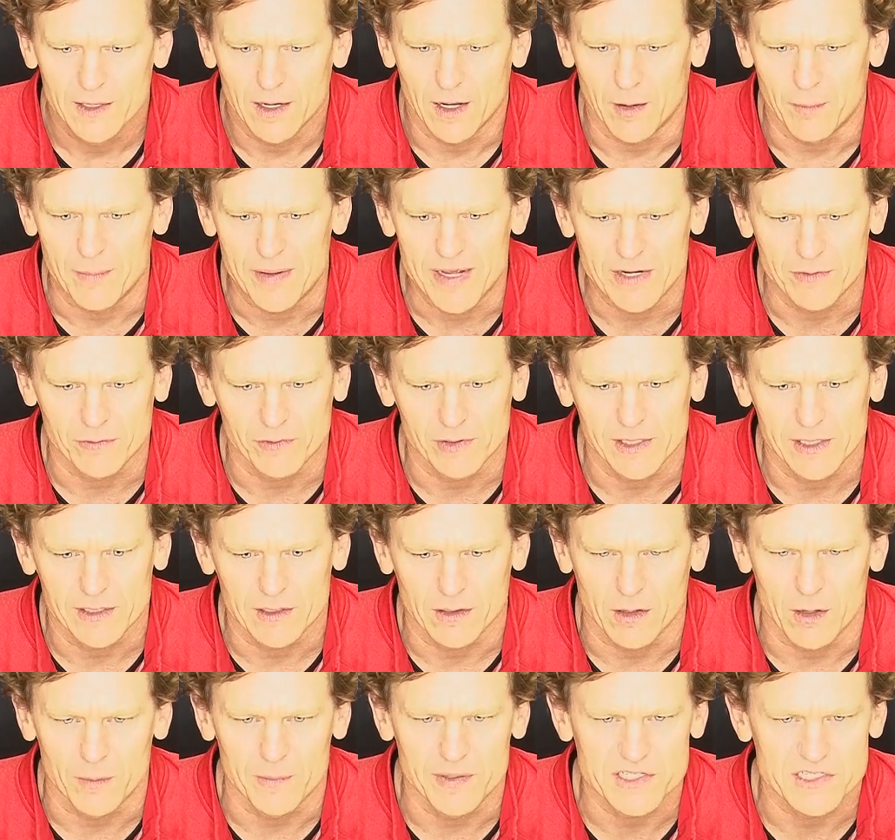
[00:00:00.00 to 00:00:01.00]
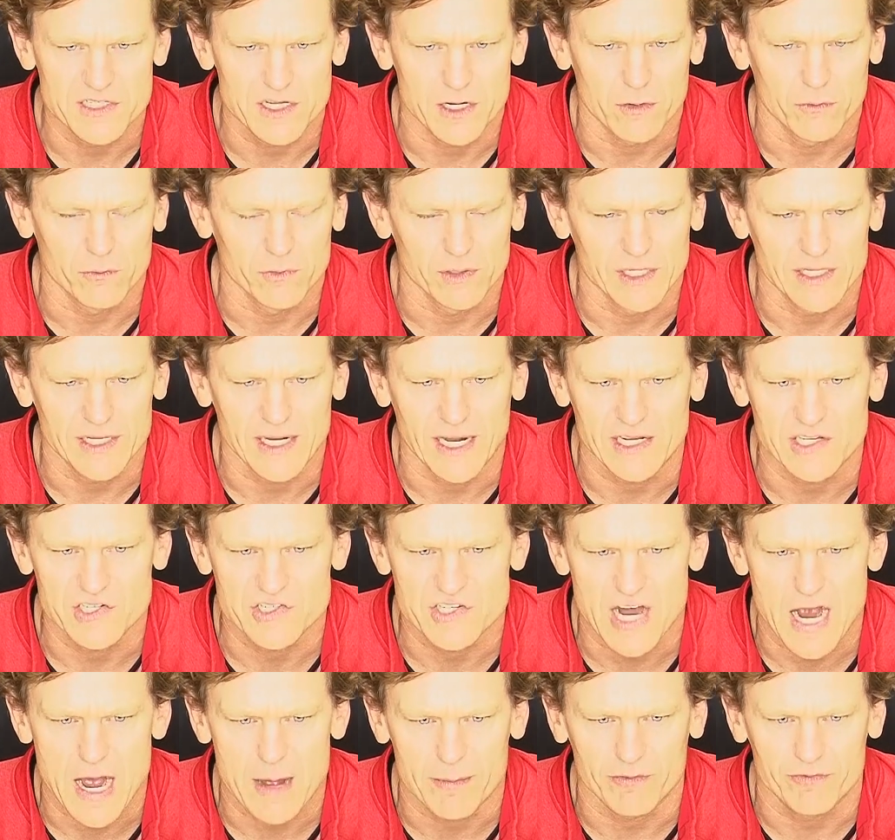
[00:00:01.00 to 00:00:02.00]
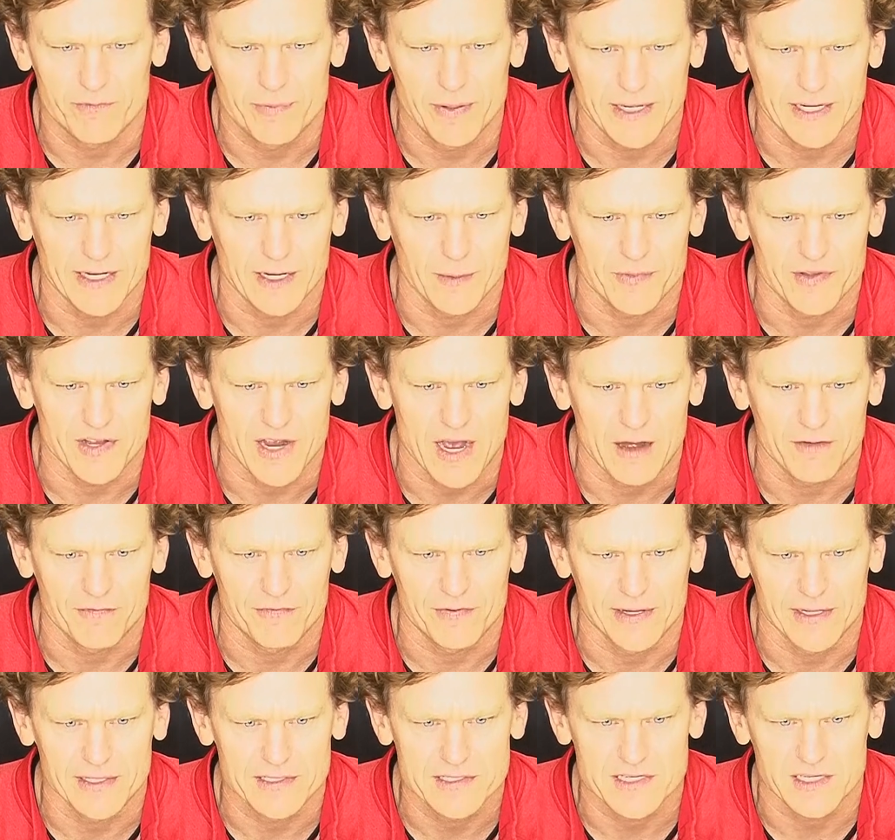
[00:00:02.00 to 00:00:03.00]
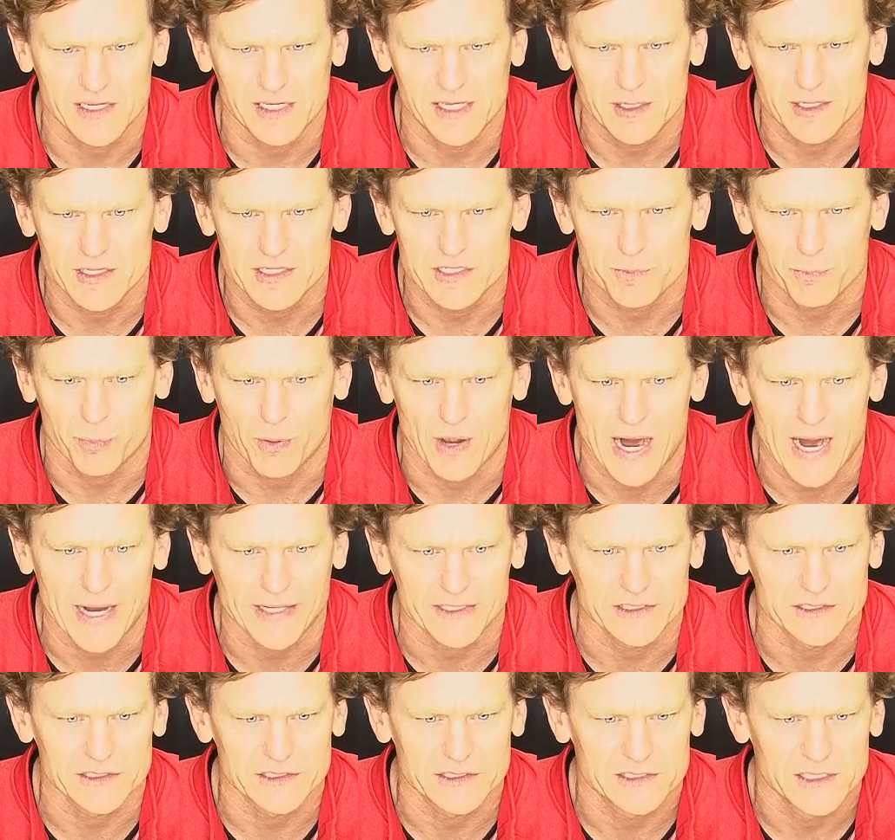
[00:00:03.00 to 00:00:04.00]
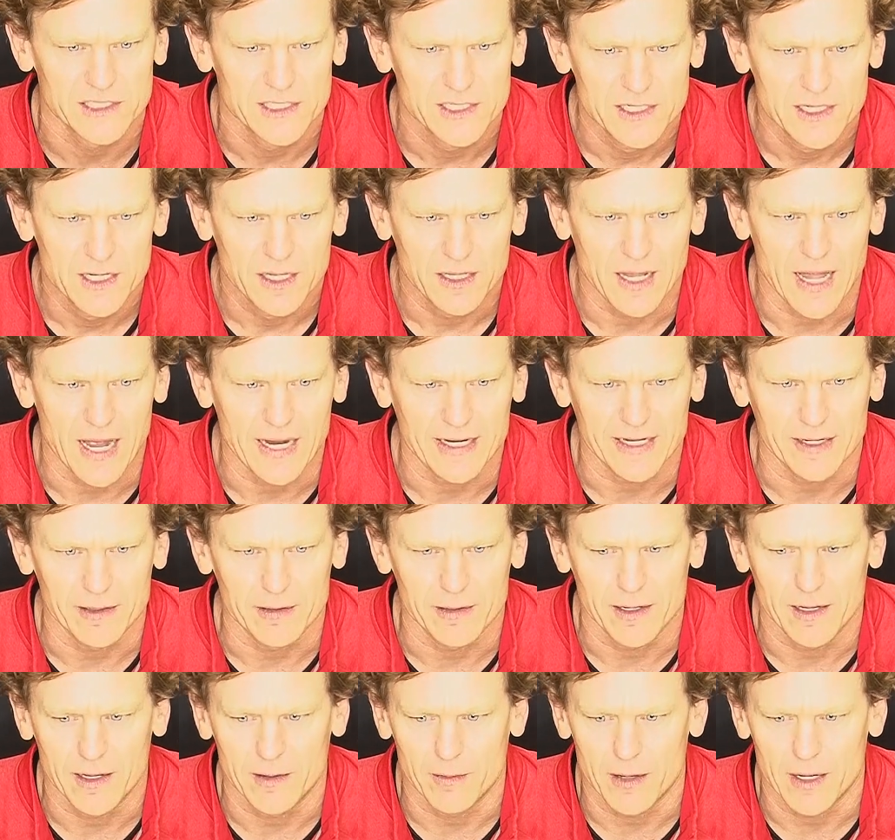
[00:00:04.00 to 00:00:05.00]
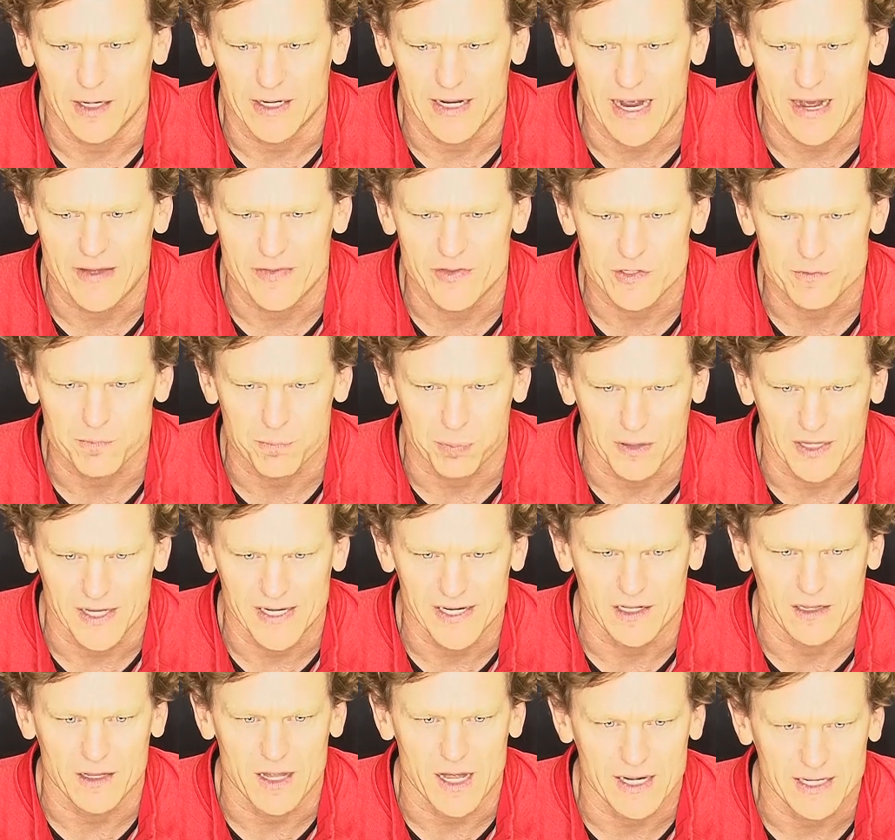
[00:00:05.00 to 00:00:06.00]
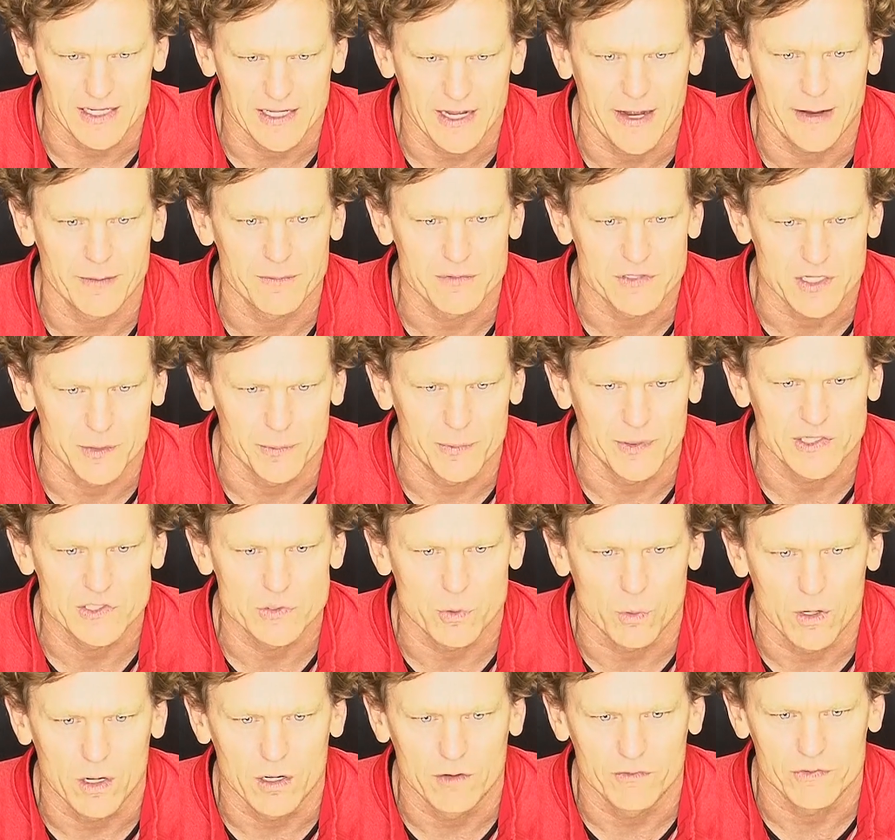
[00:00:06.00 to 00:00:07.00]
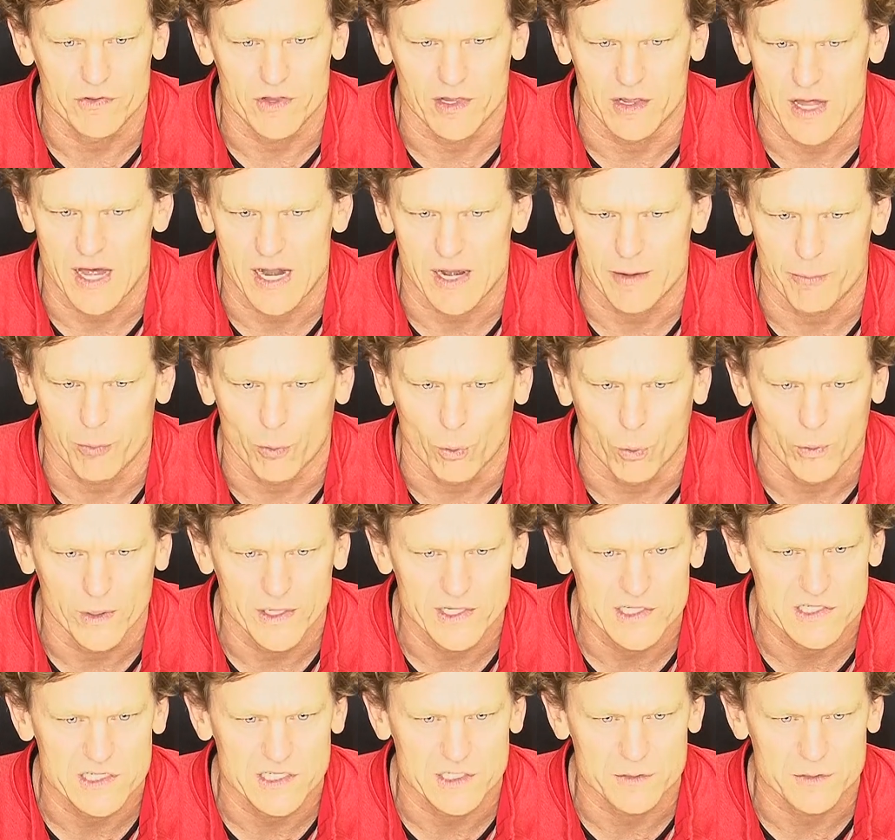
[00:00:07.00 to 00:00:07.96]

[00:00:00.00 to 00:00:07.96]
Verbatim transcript: um, Henry Colombi's done a really nice job of picking up the offense, and he has practiced like a, a guy that's played a lot of games in the Big twelve with a lot of poise.